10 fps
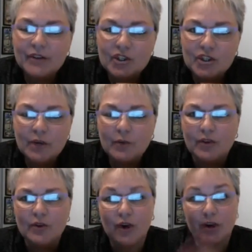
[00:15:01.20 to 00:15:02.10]
share with
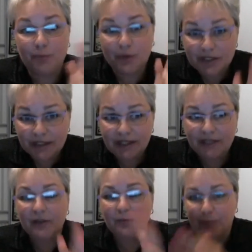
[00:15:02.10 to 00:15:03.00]
you on a personal
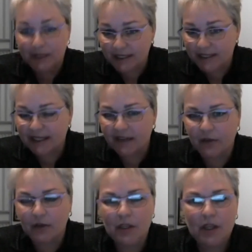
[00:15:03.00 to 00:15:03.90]
level, business
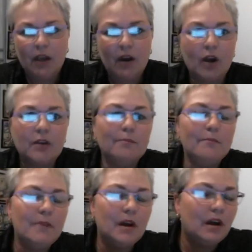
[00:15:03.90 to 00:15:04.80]
level,
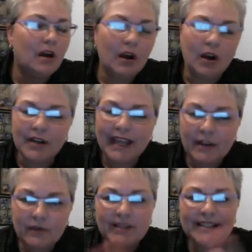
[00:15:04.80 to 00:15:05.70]
on on
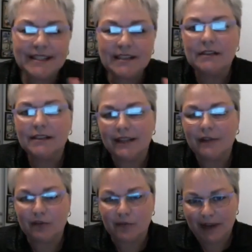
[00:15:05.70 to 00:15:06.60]
every single level
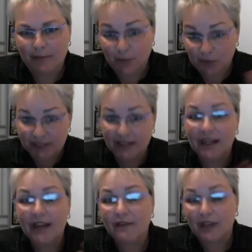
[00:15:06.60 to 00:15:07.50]
of my personal
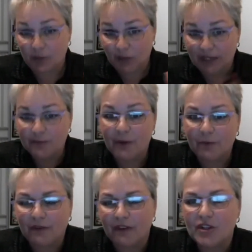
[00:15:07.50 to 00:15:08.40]
life as well as my
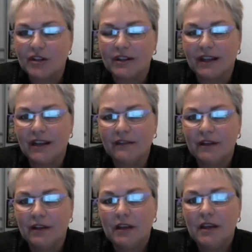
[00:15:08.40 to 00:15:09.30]
professional life,
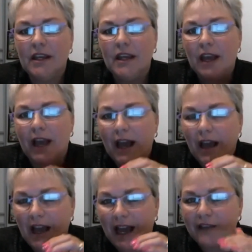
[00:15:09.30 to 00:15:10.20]

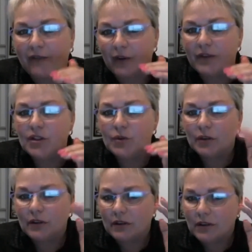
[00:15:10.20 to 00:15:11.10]
I've learned
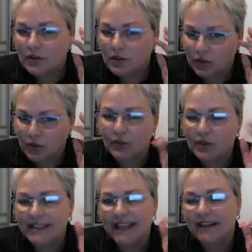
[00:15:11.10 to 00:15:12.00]
to use
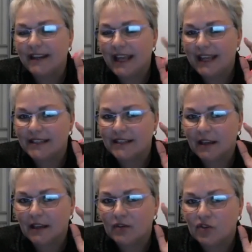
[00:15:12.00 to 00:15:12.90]
that as
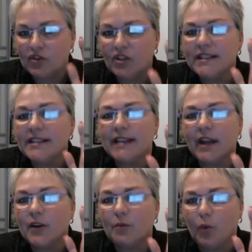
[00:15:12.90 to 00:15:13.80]
just a
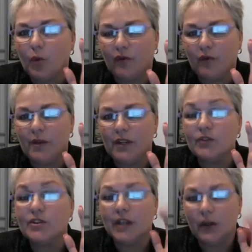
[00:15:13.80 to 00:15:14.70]
sounding board for me to
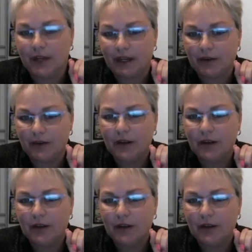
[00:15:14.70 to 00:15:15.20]
slow down.